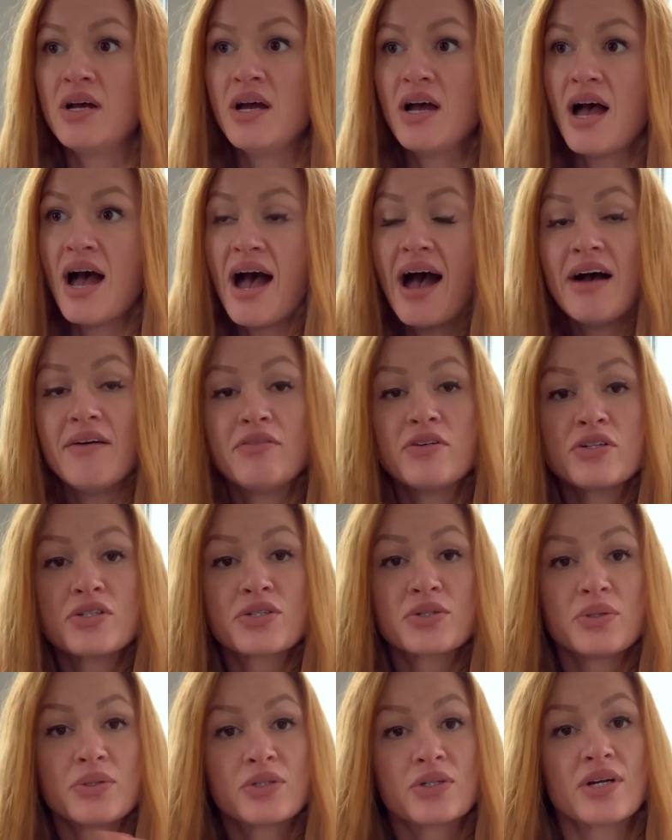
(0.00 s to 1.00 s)
have your
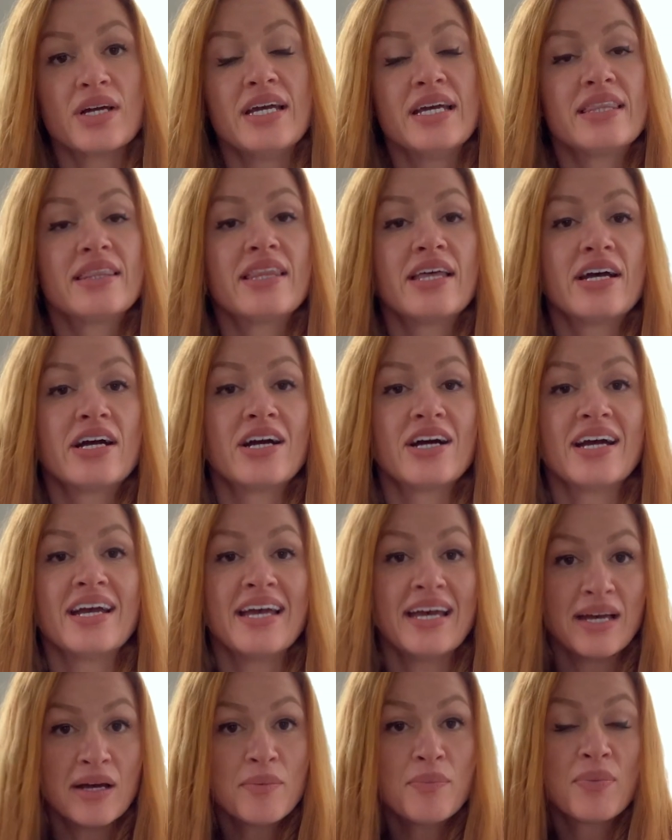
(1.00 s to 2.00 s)
shoulder hit their
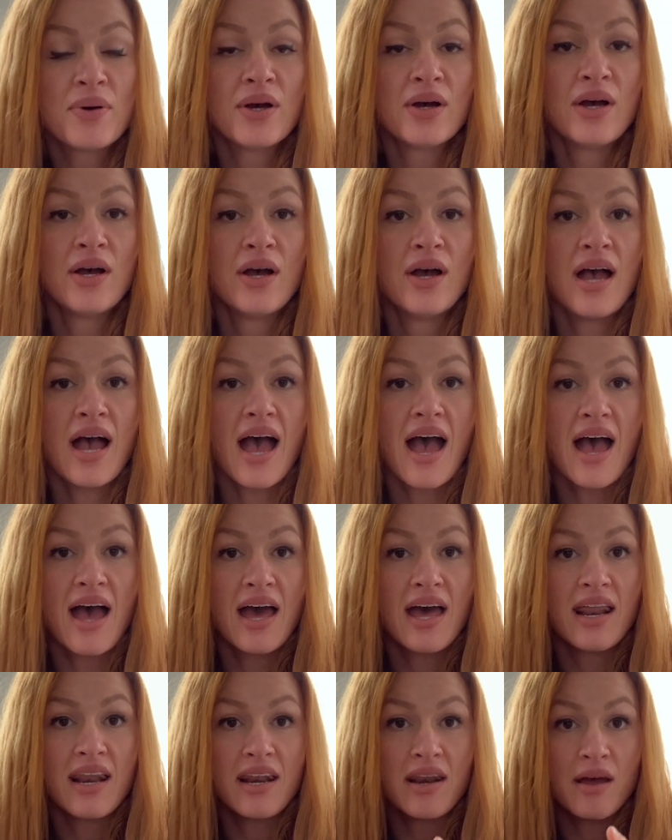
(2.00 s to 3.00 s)
hip
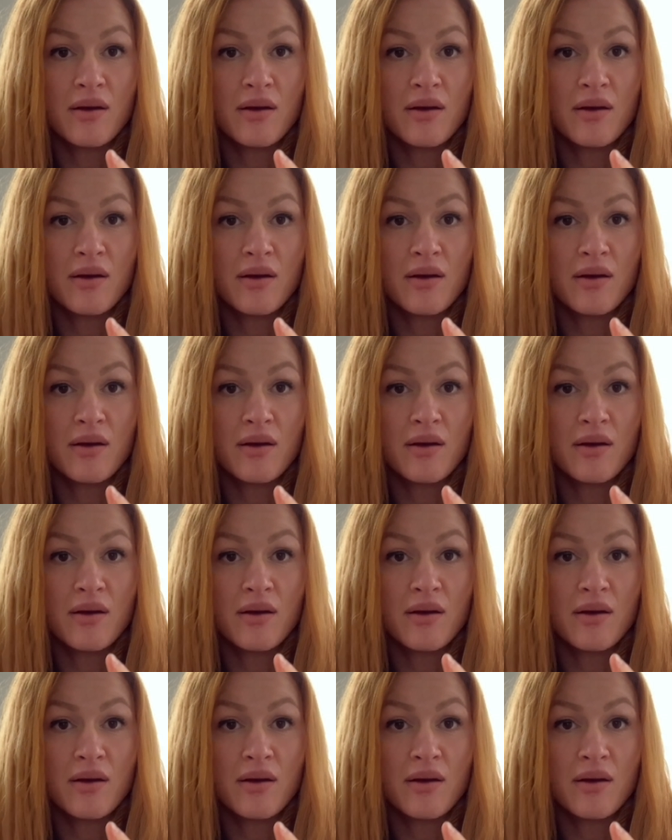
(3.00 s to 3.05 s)
and